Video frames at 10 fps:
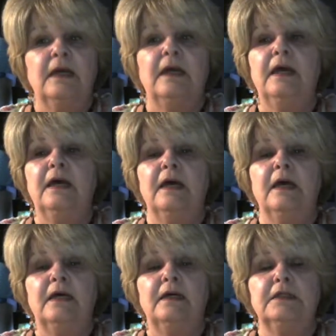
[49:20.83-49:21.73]

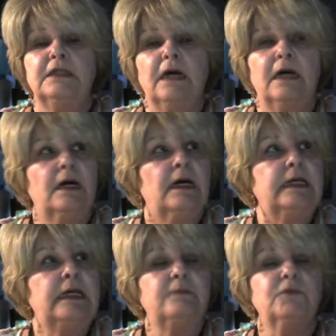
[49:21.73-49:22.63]
And
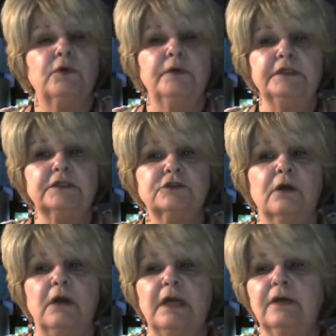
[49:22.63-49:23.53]
I am going to
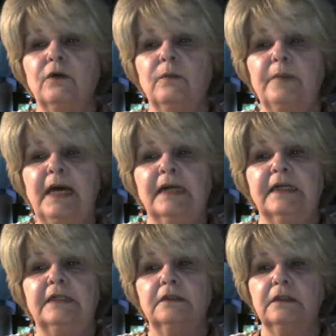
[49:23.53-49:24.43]
try and go back
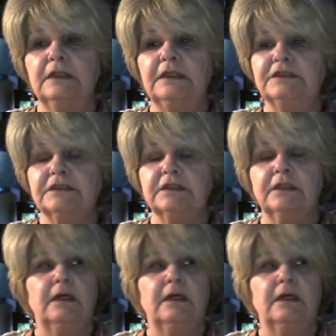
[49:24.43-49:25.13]
and list